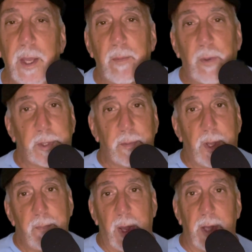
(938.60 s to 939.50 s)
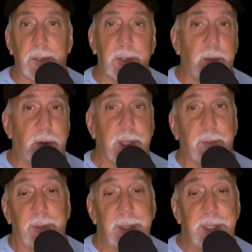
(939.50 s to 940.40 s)
Both of my bouncers were
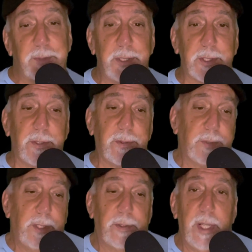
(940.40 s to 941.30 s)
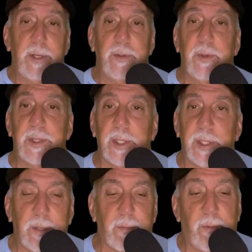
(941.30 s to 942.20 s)
ex-policemen, so they knew what to
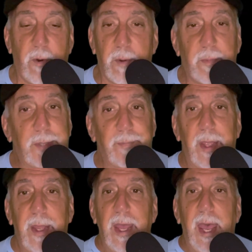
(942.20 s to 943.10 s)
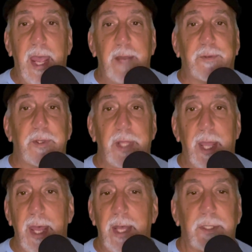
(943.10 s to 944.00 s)
look for. But after
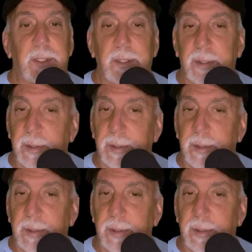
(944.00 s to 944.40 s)
that,